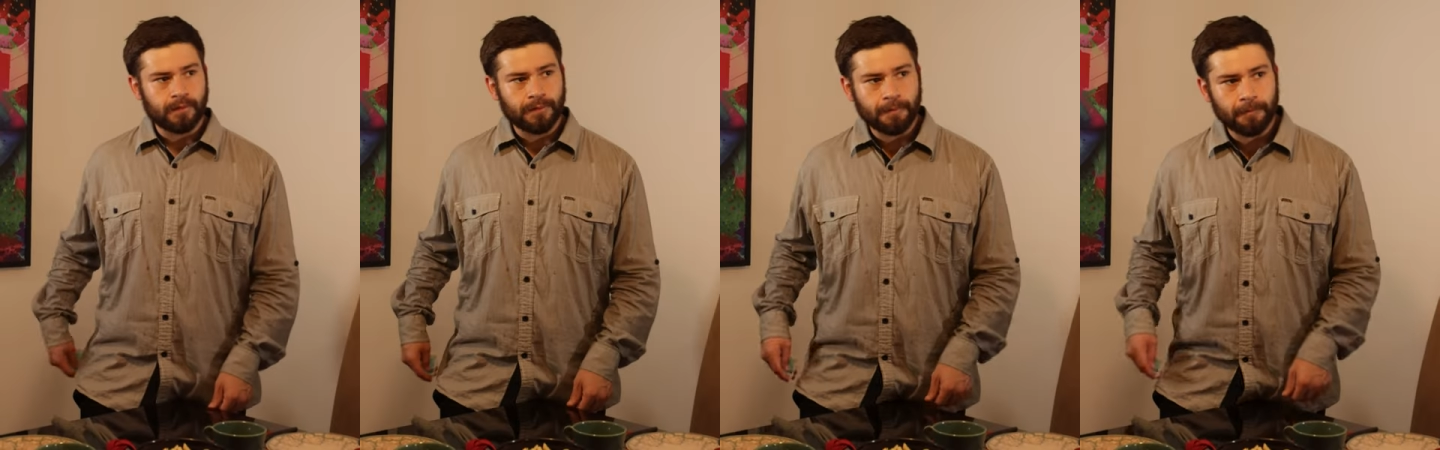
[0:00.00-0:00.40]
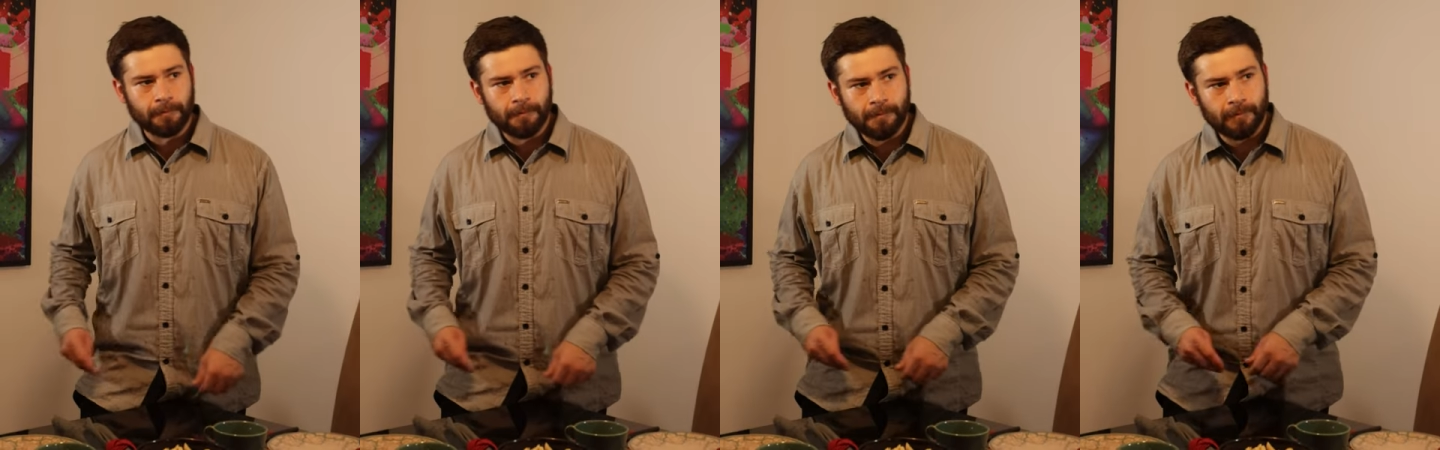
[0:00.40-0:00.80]

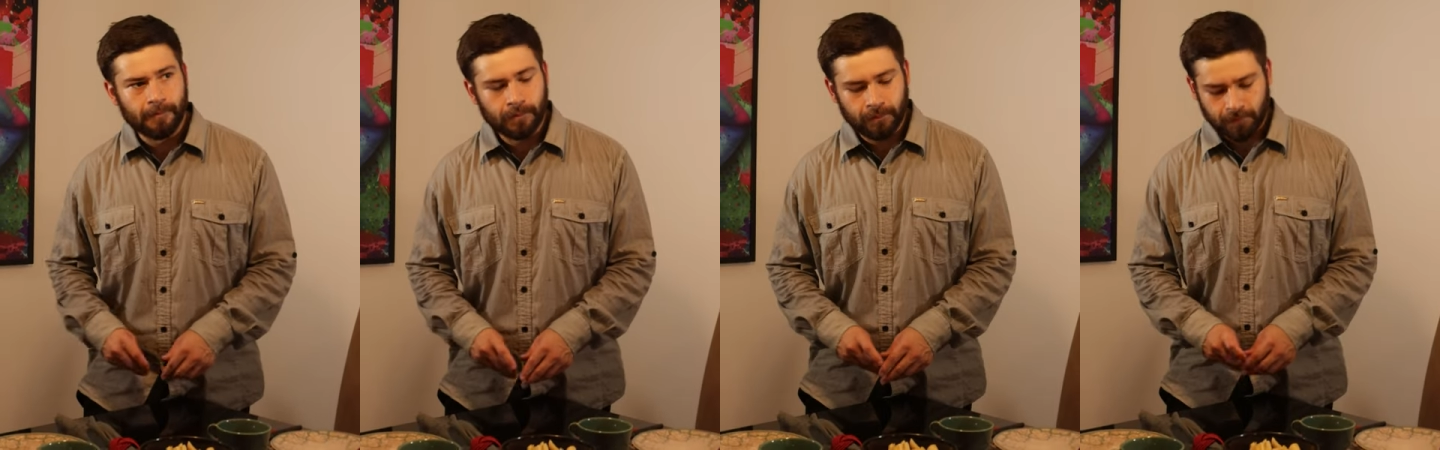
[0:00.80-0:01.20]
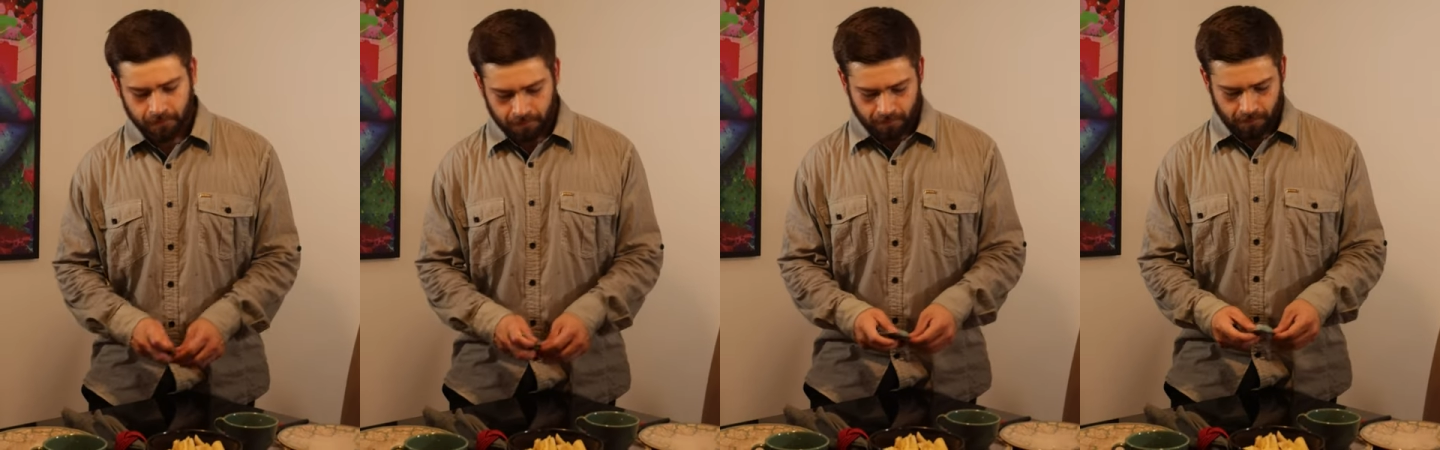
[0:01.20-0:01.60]

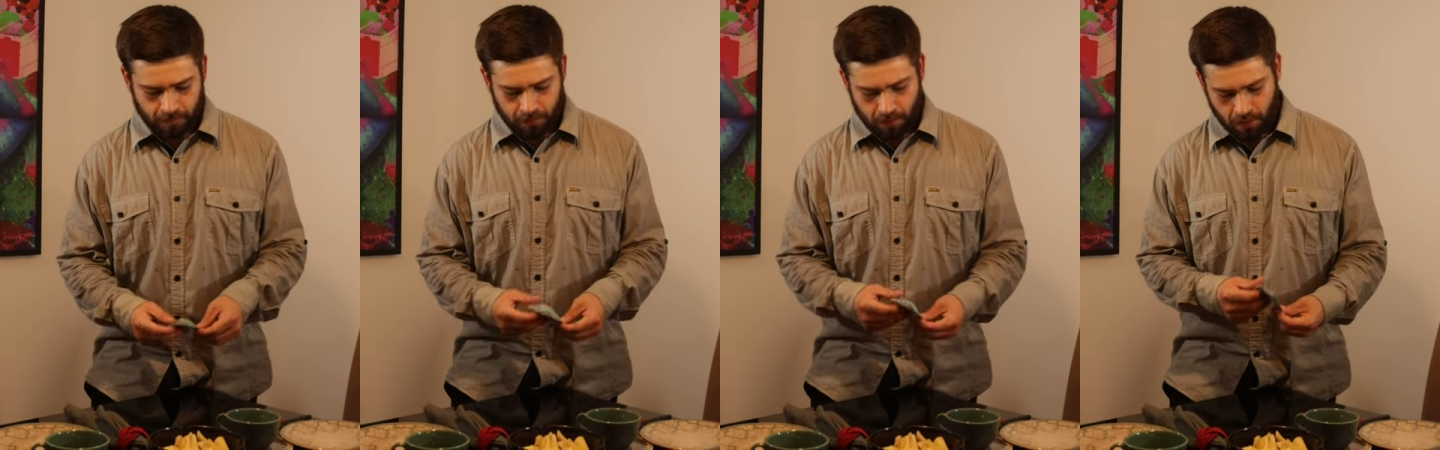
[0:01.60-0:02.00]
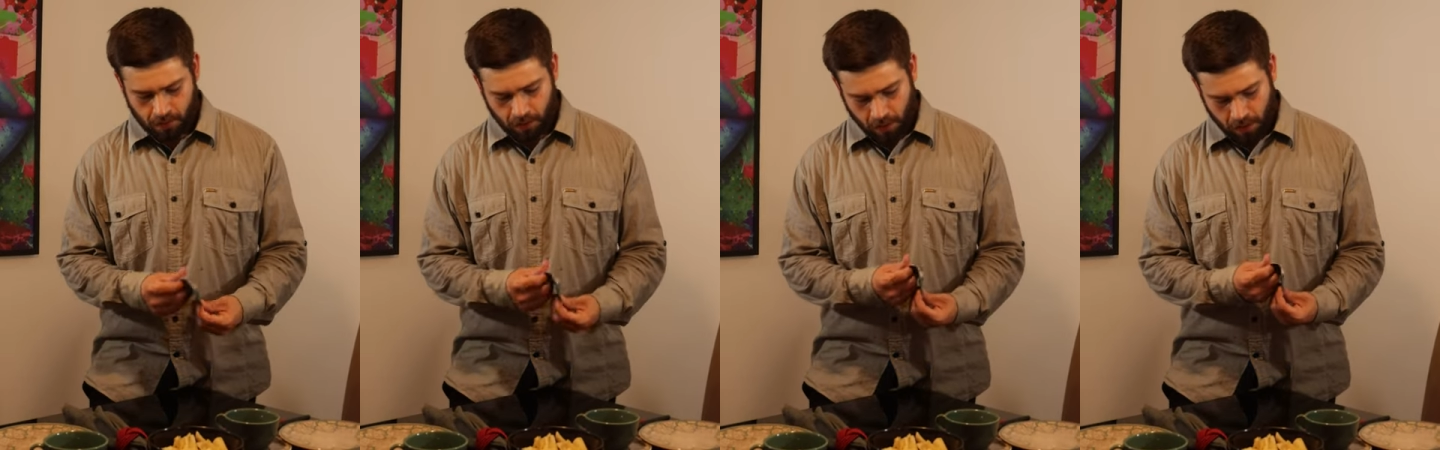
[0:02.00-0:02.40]

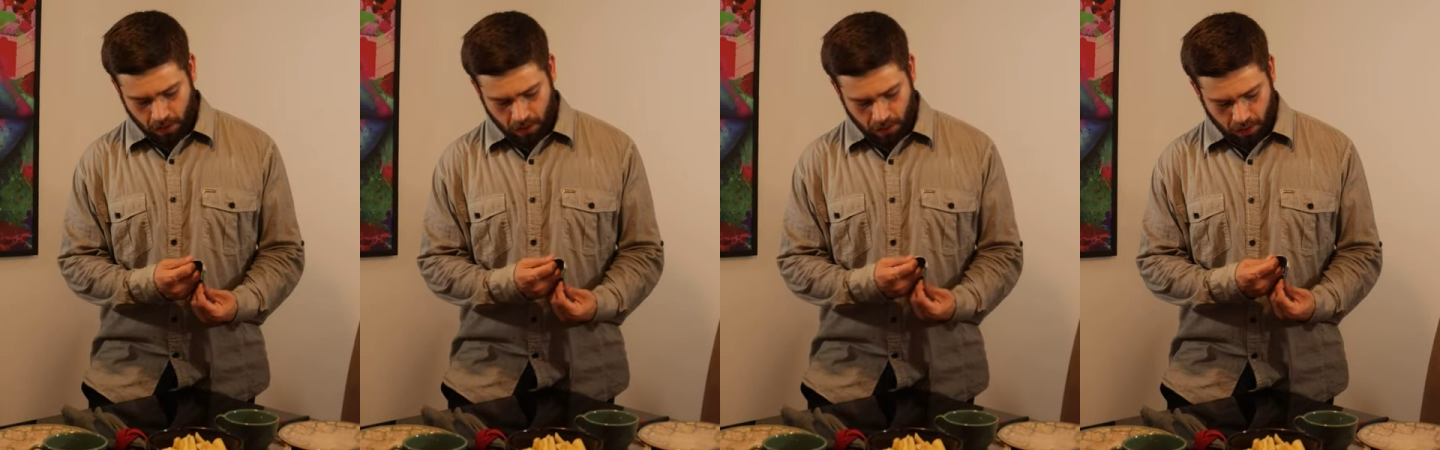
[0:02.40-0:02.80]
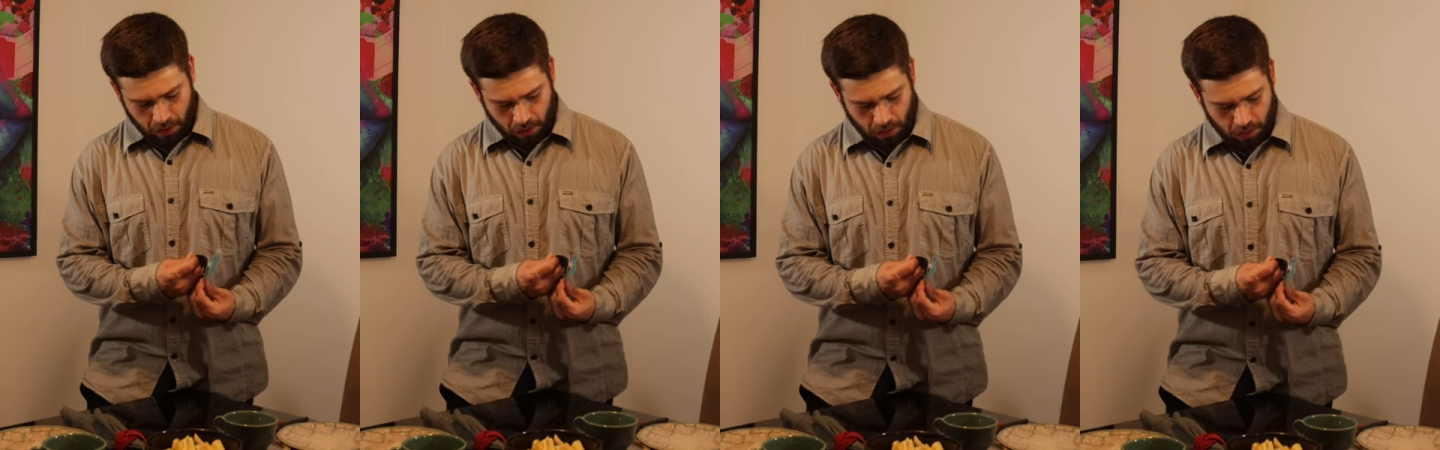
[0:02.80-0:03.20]

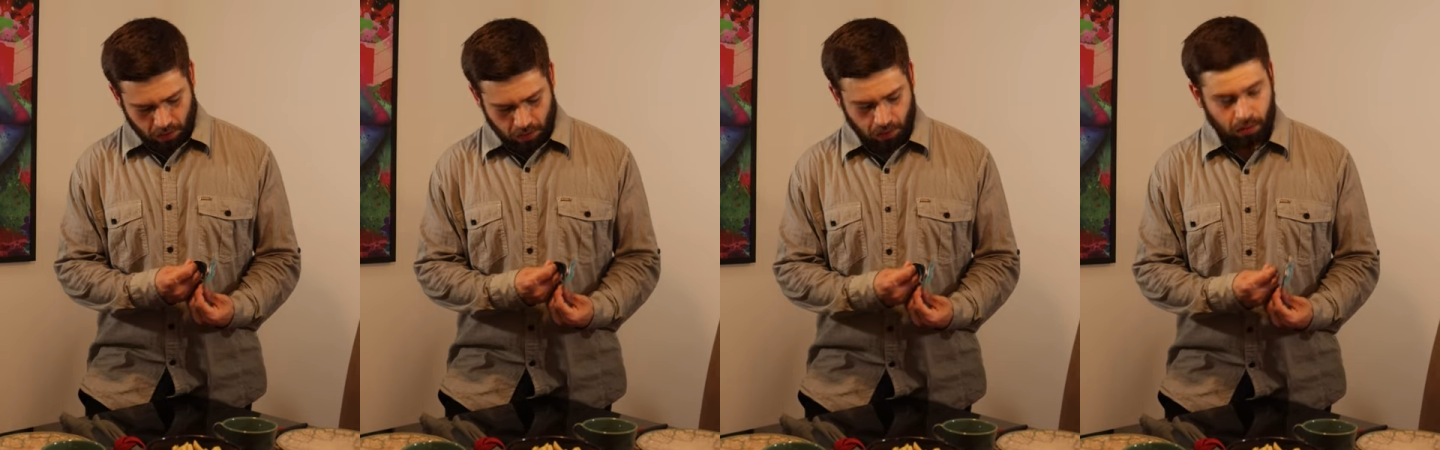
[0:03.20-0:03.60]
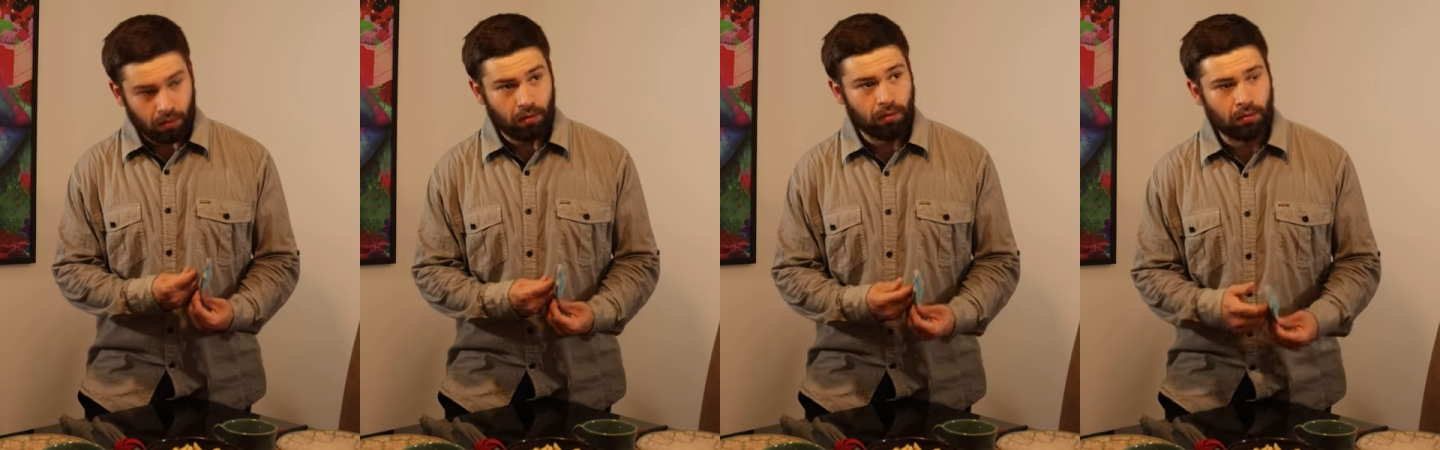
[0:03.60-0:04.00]

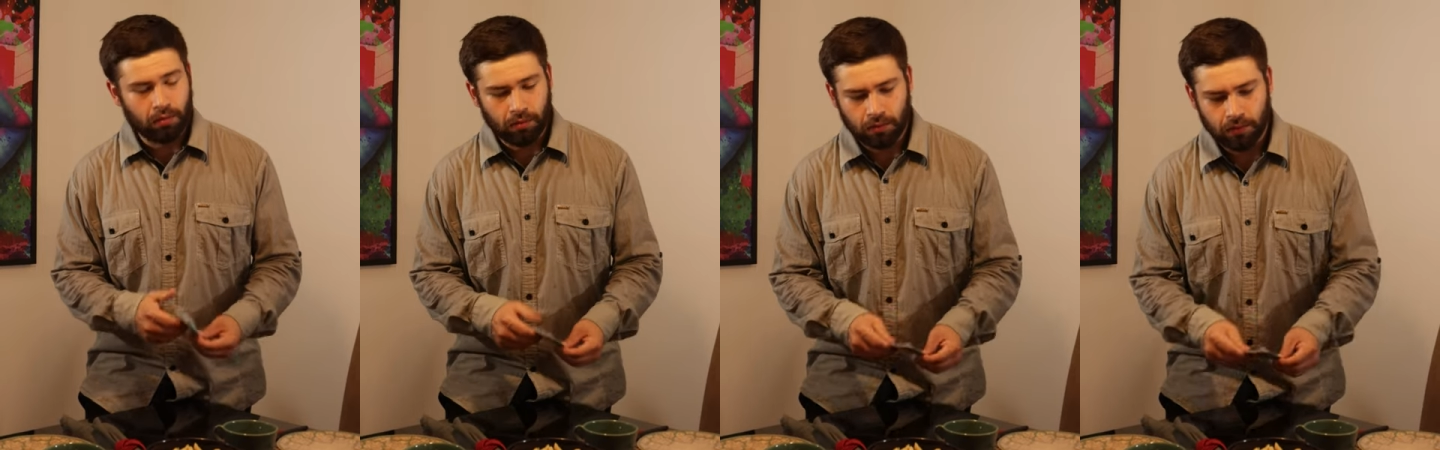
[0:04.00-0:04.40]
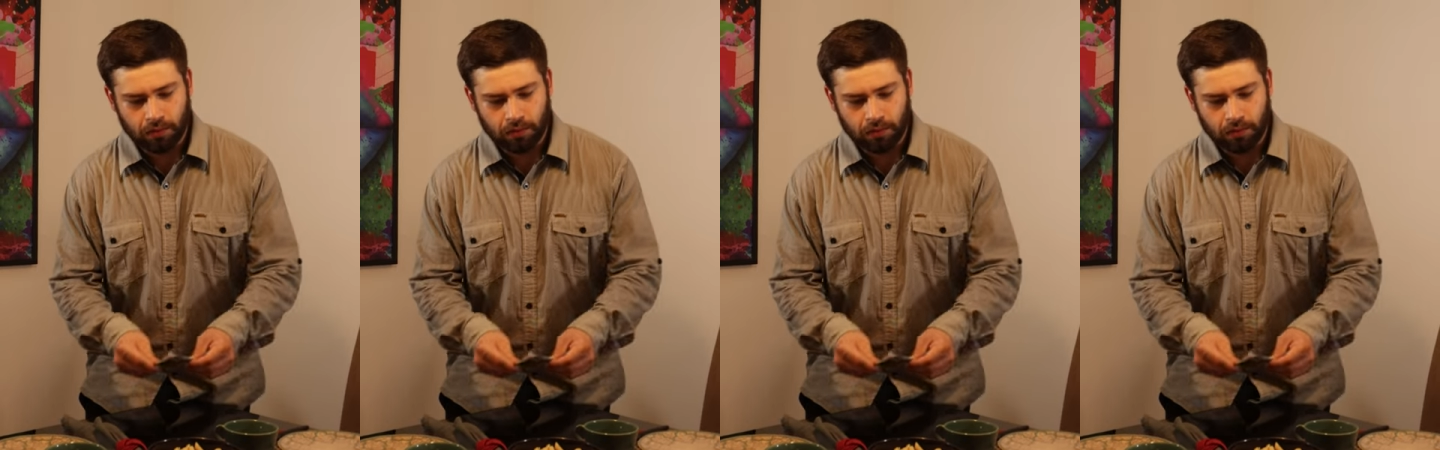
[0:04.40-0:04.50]
[no speech]